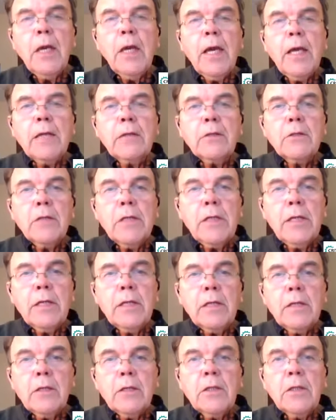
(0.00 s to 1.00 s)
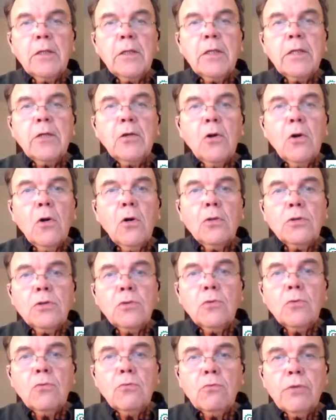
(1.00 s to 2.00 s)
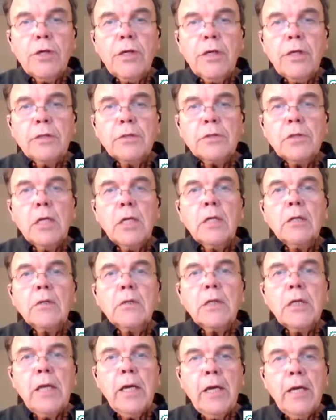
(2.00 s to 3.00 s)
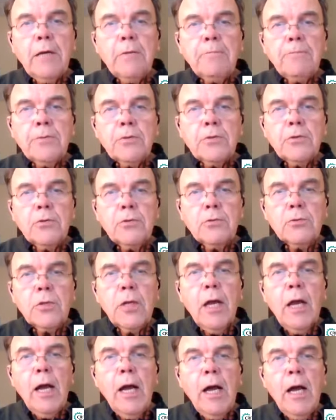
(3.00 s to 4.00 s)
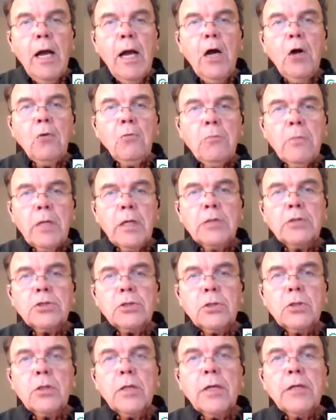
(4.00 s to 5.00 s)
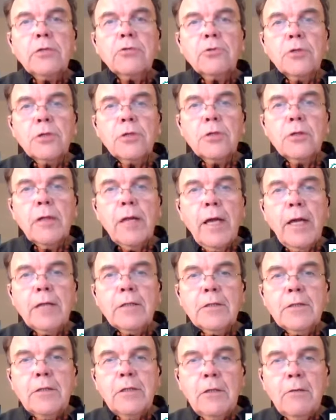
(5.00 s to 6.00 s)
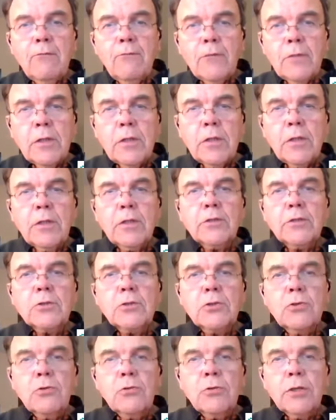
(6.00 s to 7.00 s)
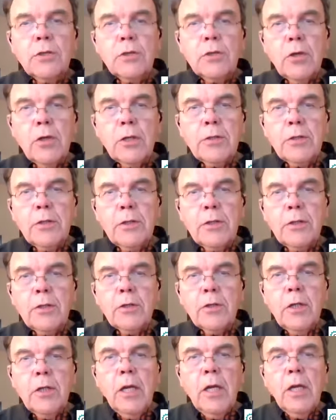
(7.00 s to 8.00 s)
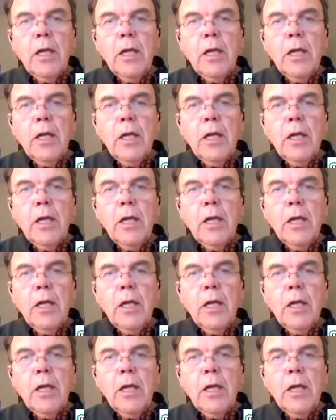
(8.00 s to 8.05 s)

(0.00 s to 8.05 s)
And then it also reads the amplitude, how much electrical activity is going on there,